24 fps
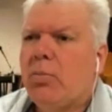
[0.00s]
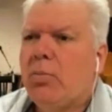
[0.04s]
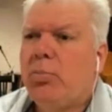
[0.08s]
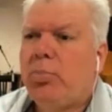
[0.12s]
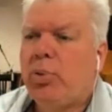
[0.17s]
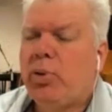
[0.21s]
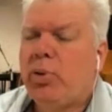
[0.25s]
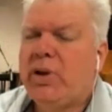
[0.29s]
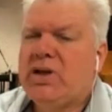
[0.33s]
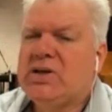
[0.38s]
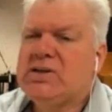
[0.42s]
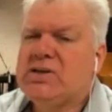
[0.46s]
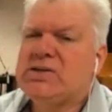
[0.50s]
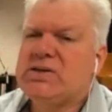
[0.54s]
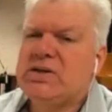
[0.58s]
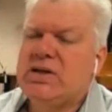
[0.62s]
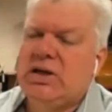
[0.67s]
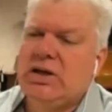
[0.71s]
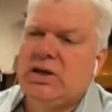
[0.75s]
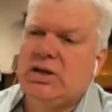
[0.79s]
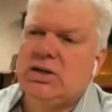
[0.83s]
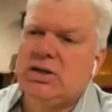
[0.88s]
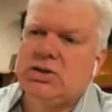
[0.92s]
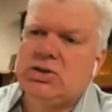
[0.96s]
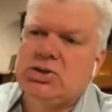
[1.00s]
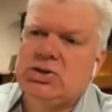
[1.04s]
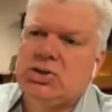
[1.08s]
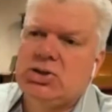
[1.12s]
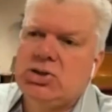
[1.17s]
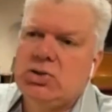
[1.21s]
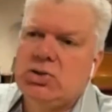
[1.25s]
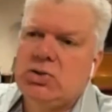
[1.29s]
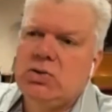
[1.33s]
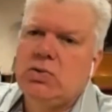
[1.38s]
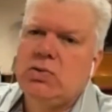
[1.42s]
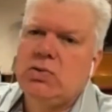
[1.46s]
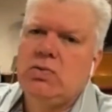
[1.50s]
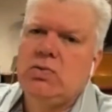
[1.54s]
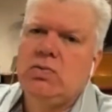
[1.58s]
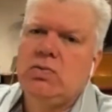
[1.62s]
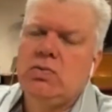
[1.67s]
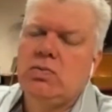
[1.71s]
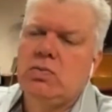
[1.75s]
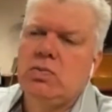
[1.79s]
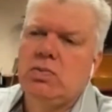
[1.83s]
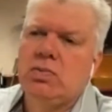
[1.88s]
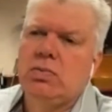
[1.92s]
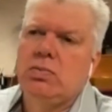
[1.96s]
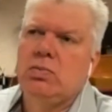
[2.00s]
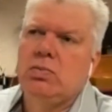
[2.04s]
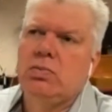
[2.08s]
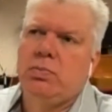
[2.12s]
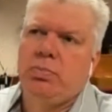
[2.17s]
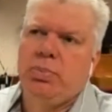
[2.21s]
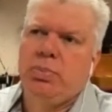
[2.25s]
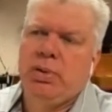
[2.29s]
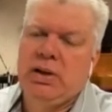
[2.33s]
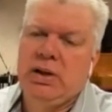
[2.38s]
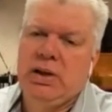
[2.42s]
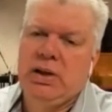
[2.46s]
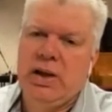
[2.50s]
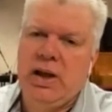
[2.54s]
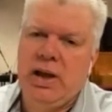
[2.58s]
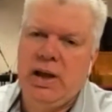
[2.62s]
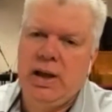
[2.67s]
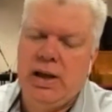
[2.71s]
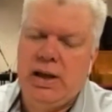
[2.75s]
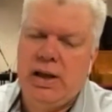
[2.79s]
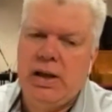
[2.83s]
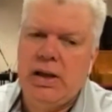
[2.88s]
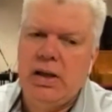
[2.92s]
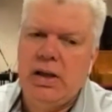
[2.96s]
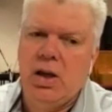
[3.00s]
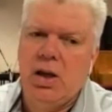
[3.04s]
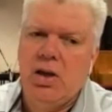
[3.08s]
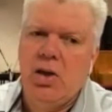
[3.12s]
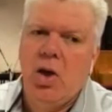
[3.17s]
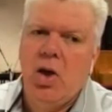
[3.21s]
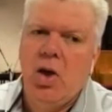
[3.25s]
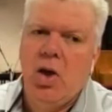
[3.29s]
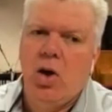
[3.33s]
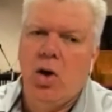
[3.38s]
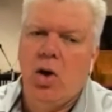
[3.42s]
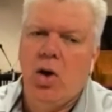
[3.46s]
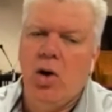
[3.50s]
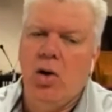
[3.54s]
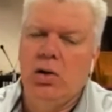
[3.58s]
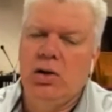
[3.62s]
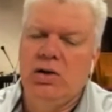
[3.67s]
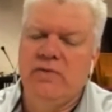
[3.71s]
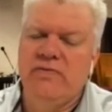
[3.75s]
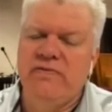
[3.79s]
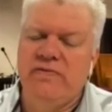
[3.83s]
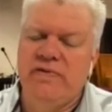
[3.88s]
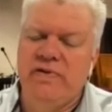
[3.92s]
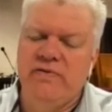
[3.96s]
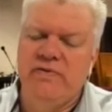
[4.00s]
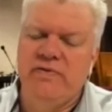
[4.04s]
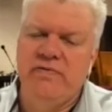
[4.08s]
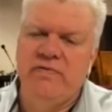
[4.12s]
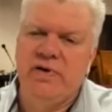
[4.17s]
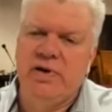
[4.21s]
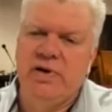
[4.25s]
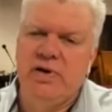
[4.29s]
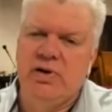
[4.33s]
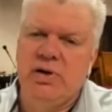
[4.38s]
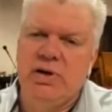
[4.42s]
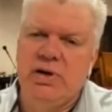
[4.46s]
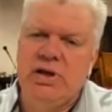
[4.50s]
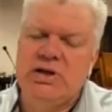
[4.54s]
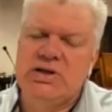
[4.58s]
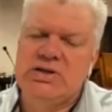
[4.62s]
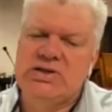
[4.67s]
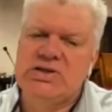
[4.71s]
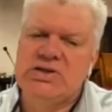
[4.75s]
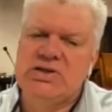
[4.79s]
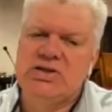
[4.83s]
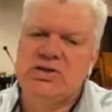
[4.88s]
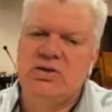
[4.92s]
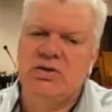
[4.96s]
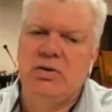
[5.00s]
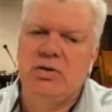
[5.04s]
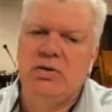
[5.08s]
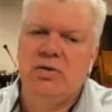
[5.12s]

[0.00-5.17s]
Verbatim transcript: brings into play all of the various